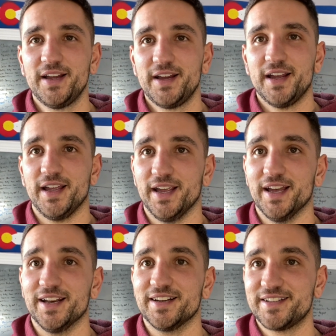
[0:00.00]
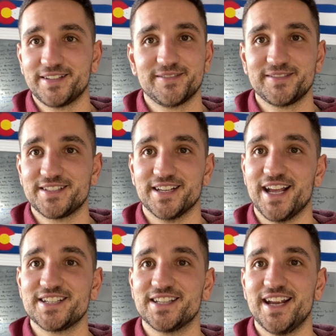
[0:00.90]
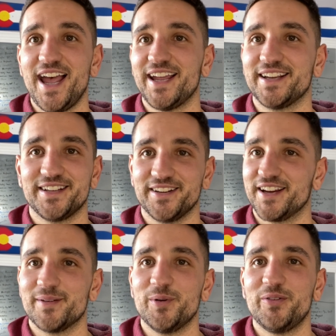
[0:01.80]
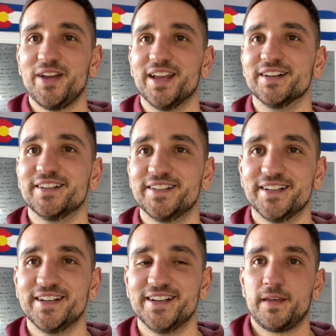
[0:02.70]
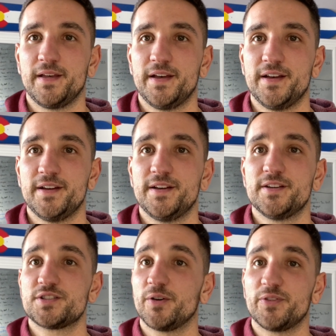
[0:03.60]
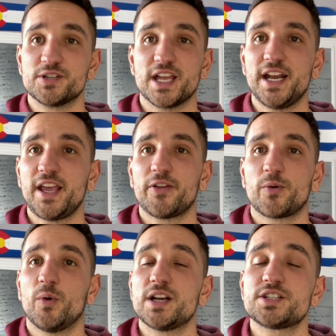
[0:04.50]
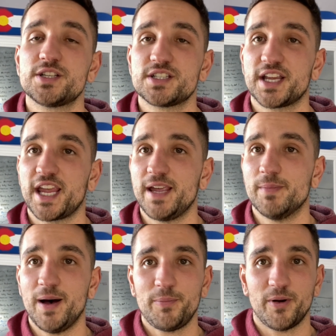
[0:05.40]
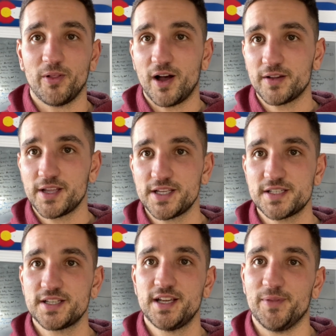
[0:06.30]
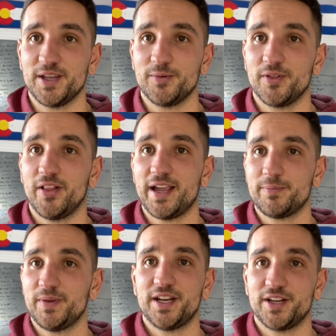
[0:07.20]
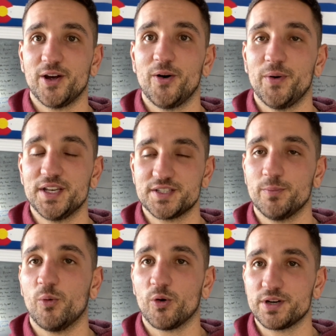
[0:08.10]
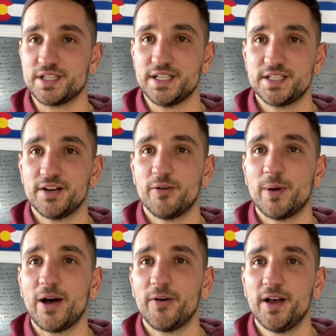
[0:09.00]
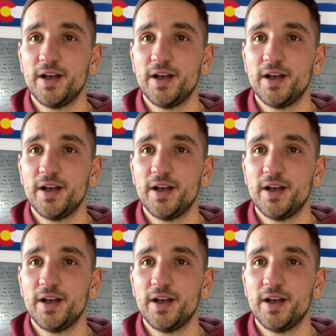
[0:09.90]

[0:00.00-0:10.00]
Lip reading: And today's the day, you get to move in. So if there's any other questions that came up along this that you would like me to go into more detail about,